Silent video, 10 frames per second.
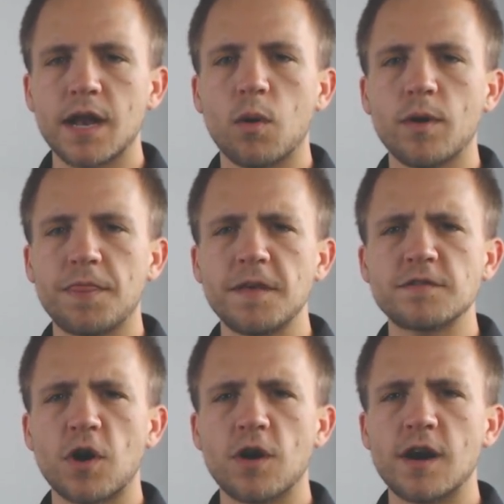Now with
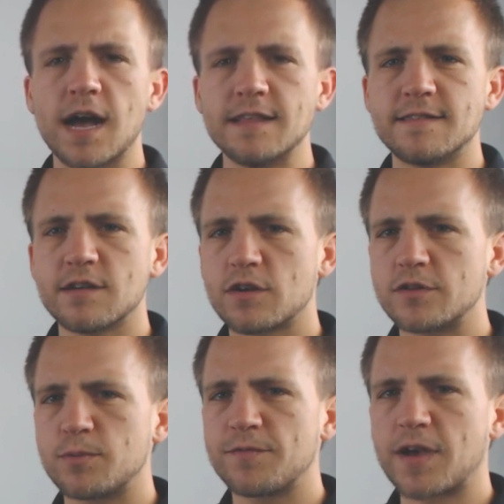this R9
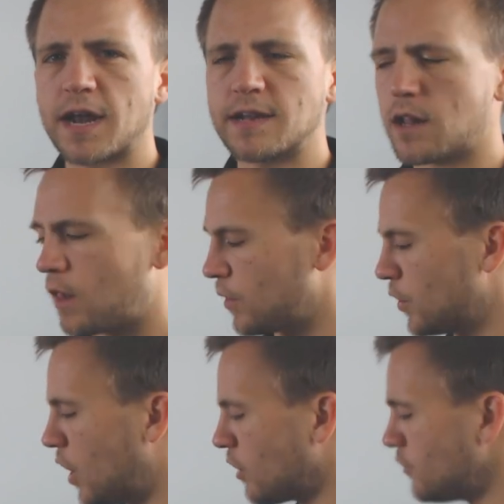series, we've got a
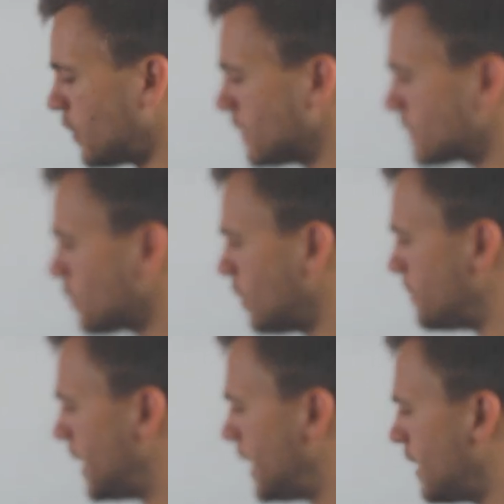large
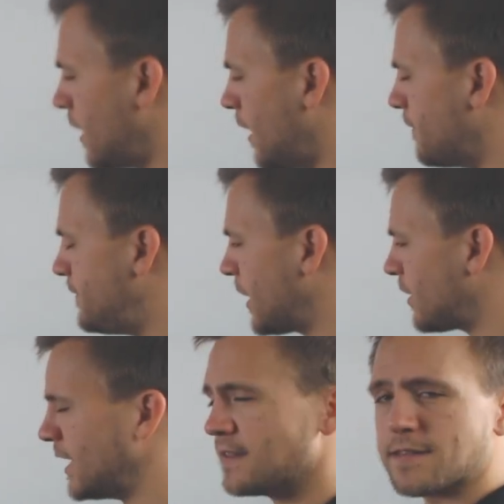assortment of
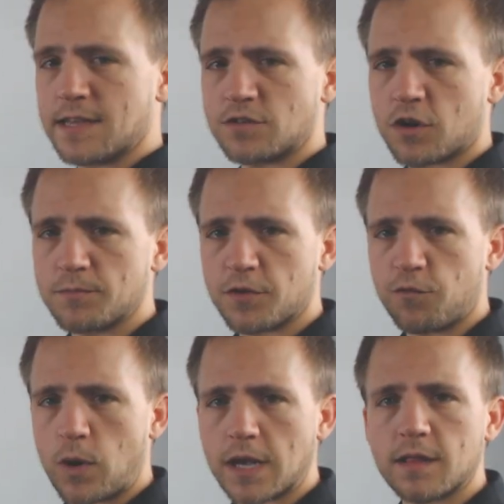variants in terms
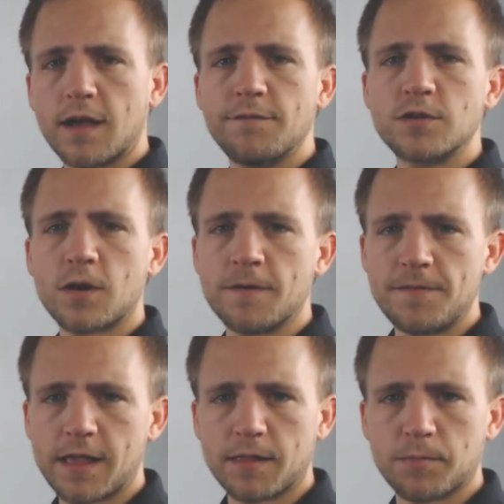of what gloves are
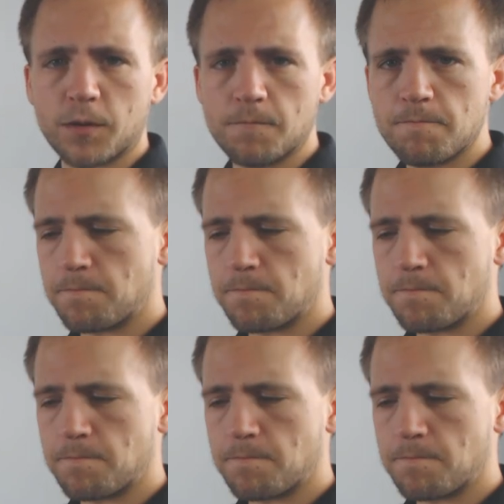available.